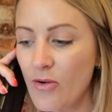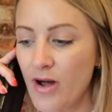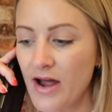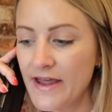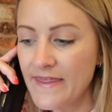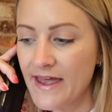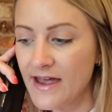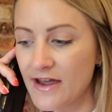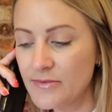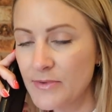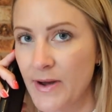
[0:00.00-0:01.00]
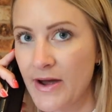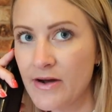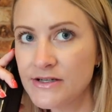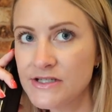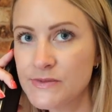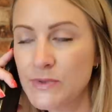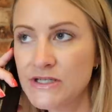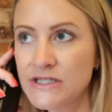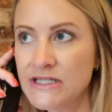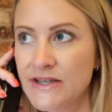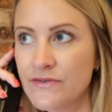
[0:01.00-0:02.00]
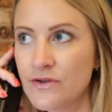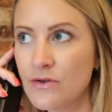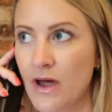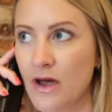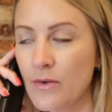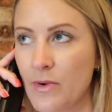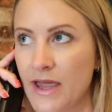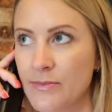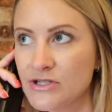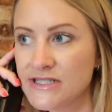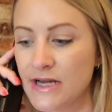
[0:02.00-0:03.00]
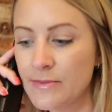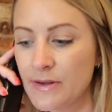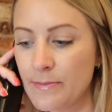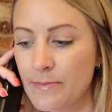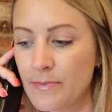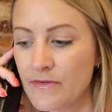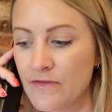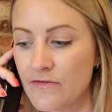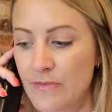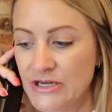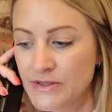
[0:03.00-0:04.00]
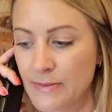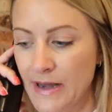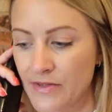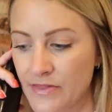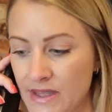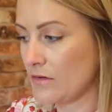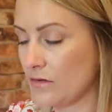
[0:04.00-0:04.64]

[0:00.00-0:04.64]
Oh, hi there, I hope you're well. I just wondered if you were able to tell me a bit of information about...